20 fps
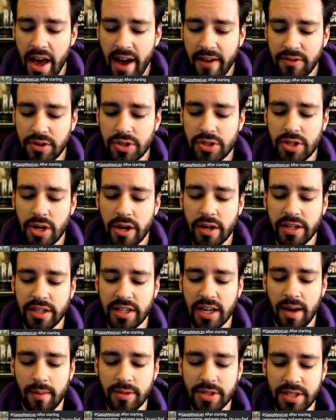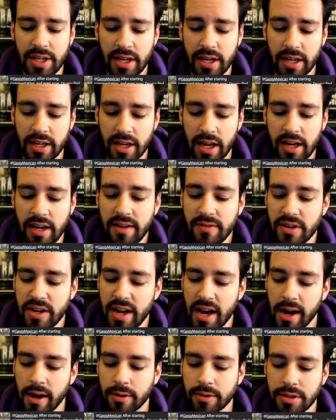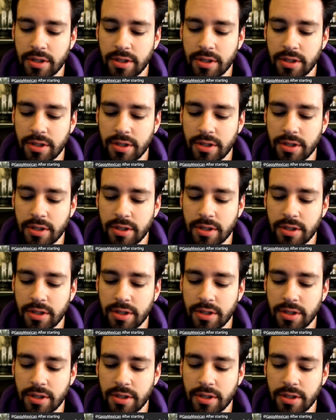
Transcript: after starting commentating, and even now,